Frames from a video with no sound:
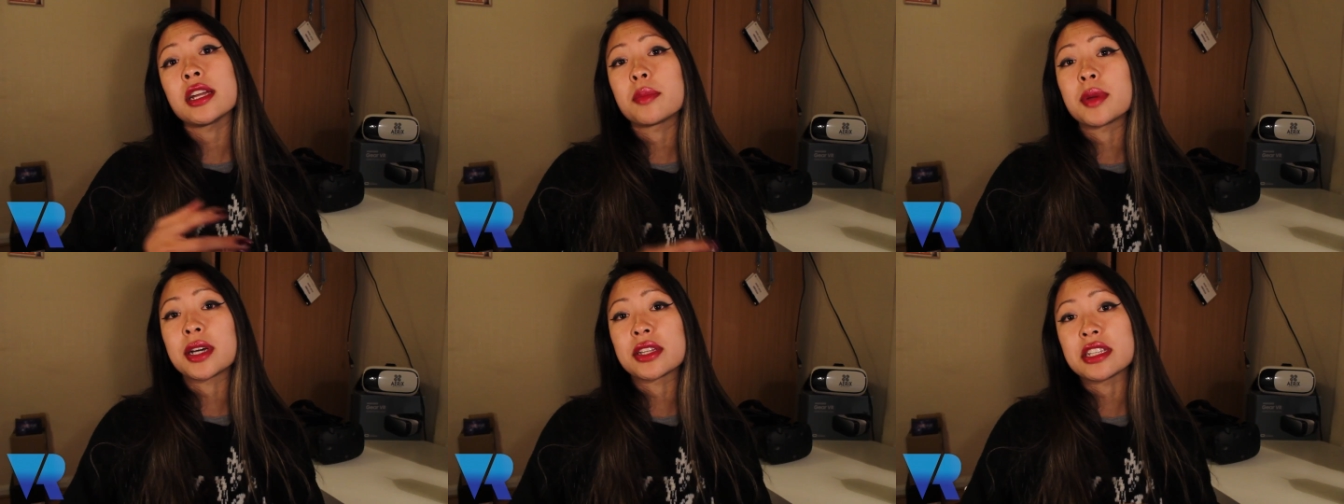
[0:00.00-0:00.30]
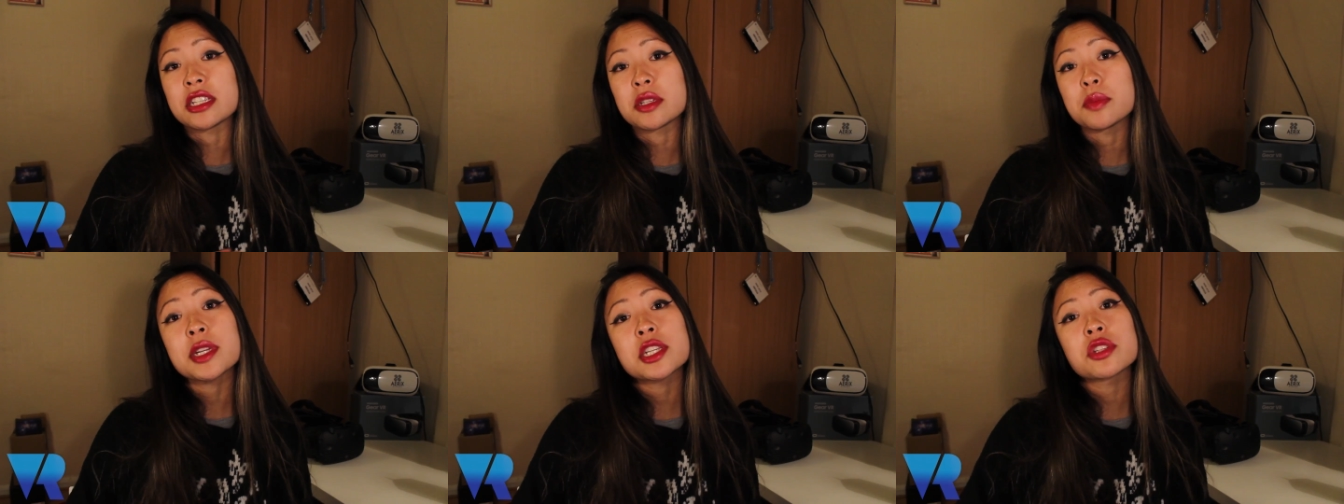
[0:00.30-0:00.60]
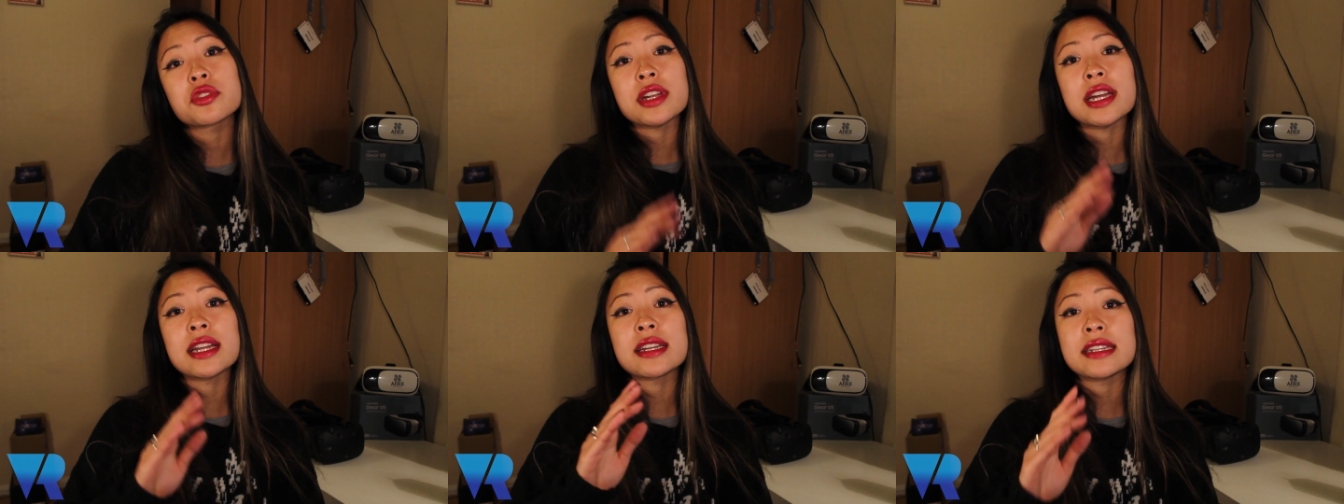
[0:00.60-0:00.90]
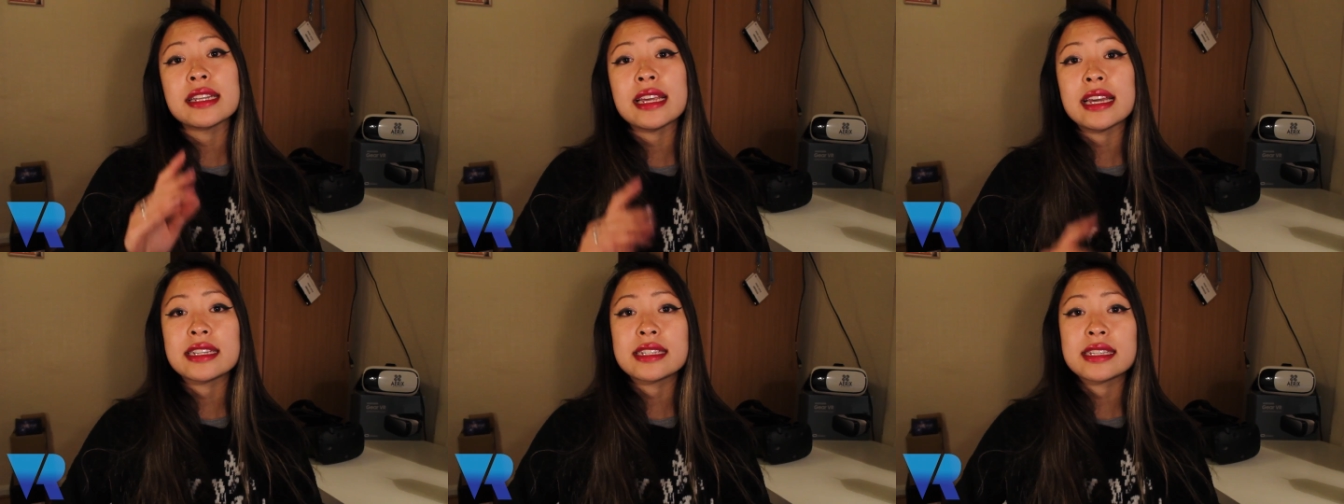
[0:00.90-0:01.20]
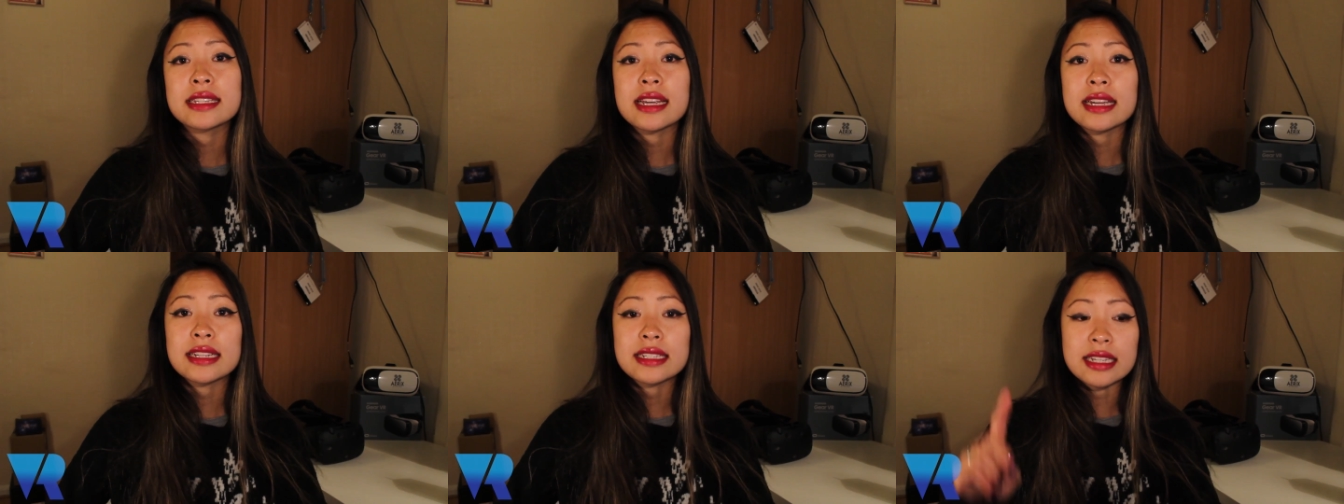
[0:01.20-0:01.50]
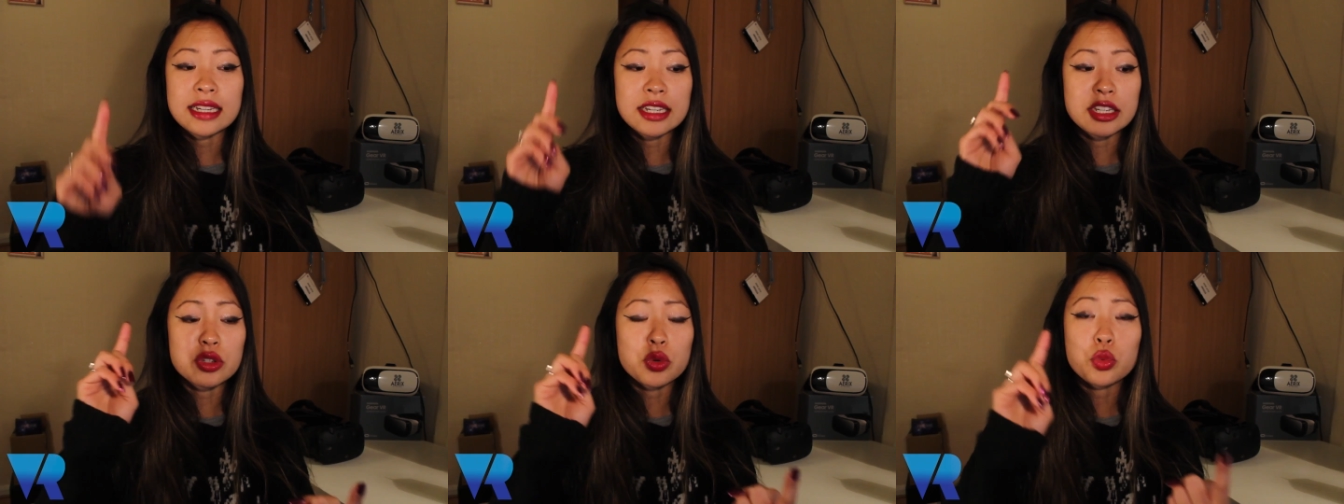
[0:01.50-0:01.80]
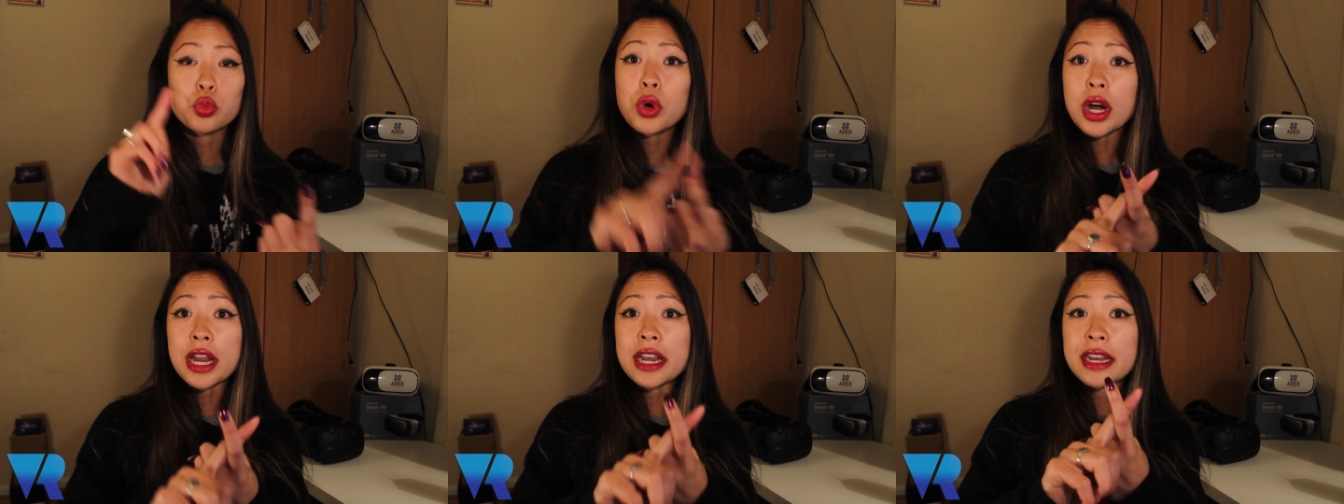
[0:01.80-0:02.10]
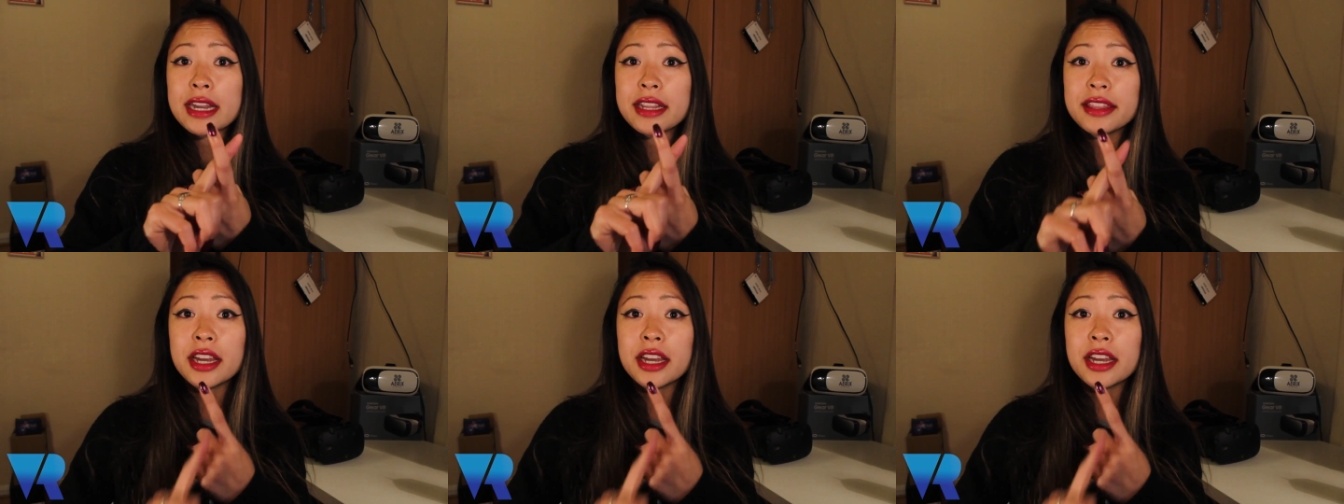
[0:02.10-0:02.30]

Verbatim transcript: about these mixed reality headsets is one,